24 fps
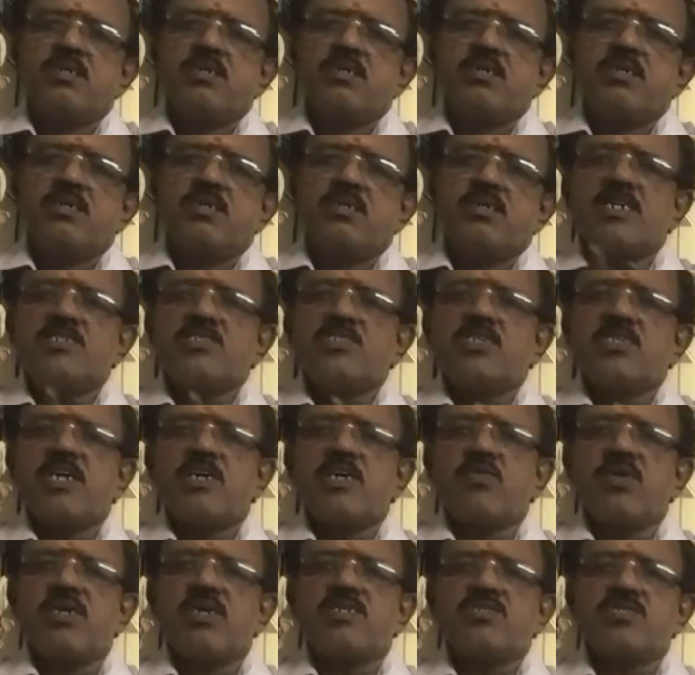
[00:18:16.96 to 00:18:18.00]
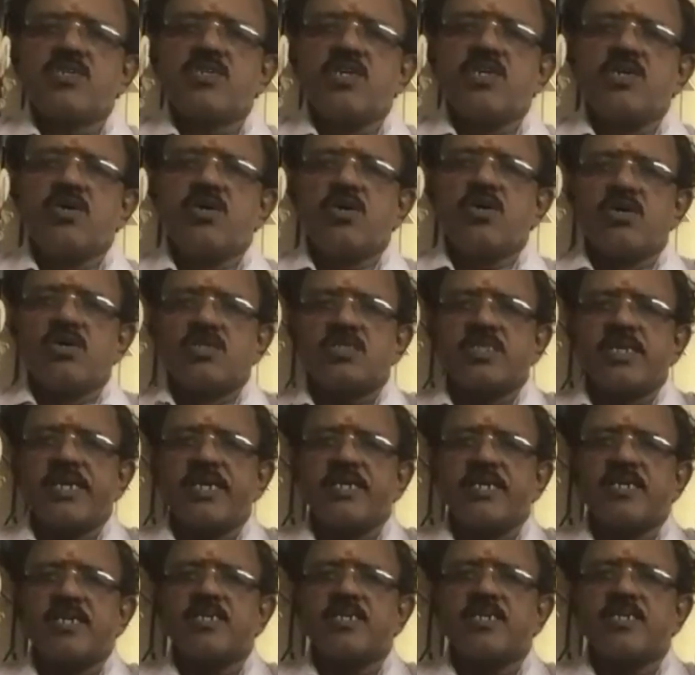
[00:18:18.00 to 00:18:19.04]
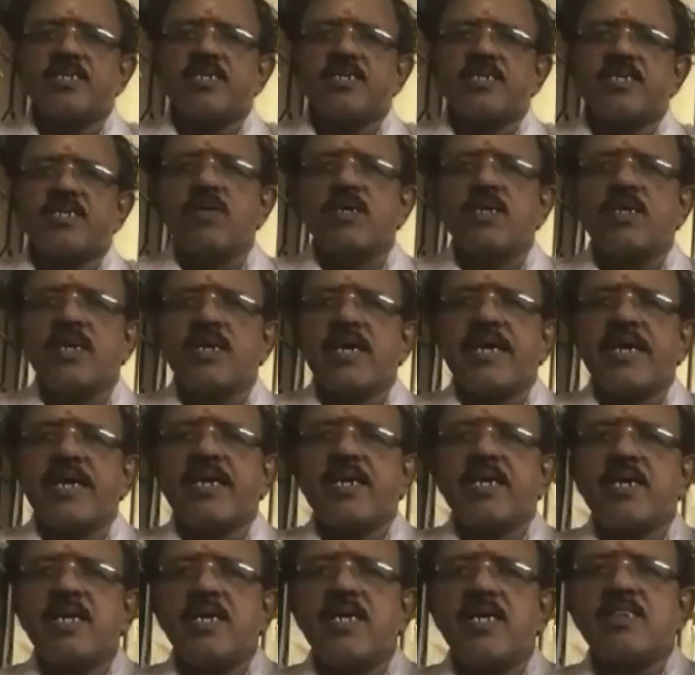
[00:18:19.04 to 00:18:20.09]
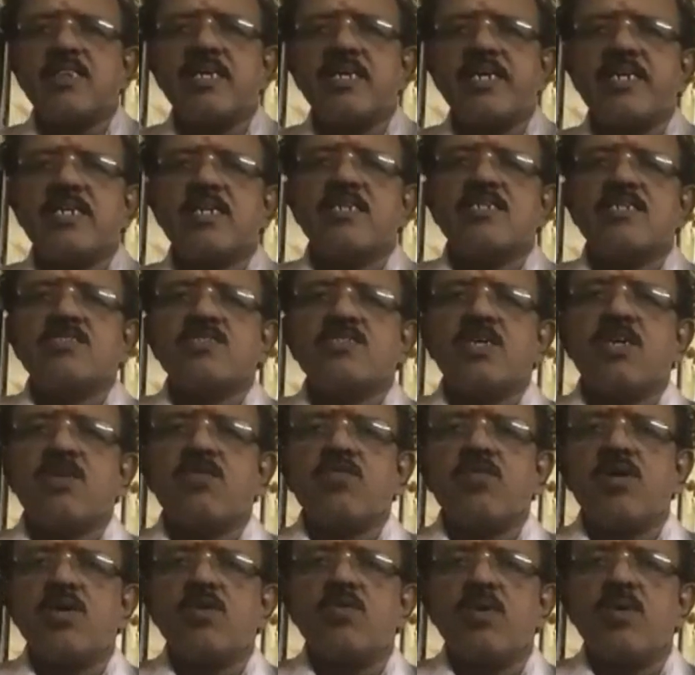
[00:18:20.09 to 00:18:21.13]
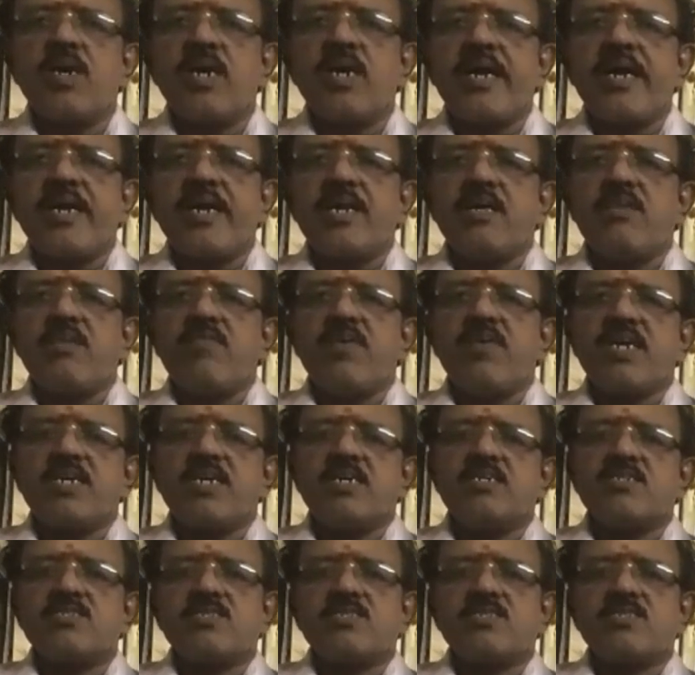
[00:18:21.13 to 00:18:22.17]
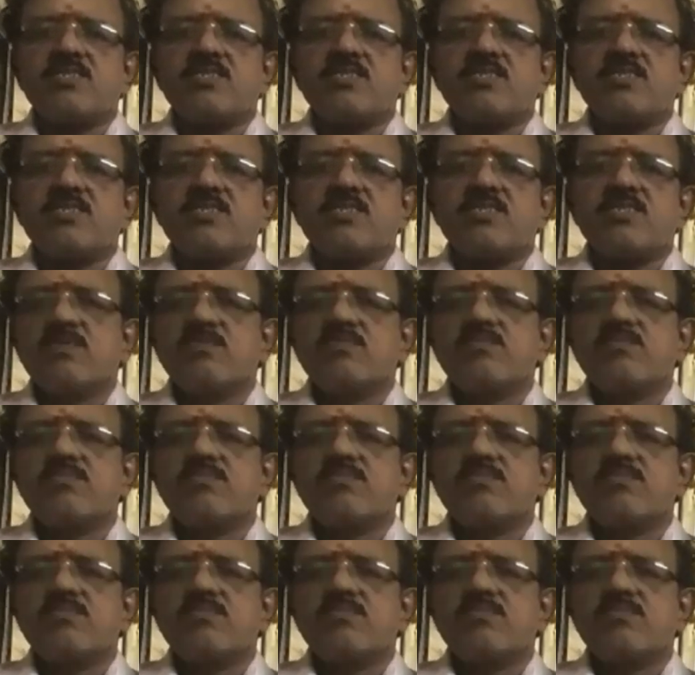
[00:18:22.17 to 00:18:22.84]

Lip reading: Theta is equal to 0, theta is equal to 90, theta is equal to 180, we can discuss.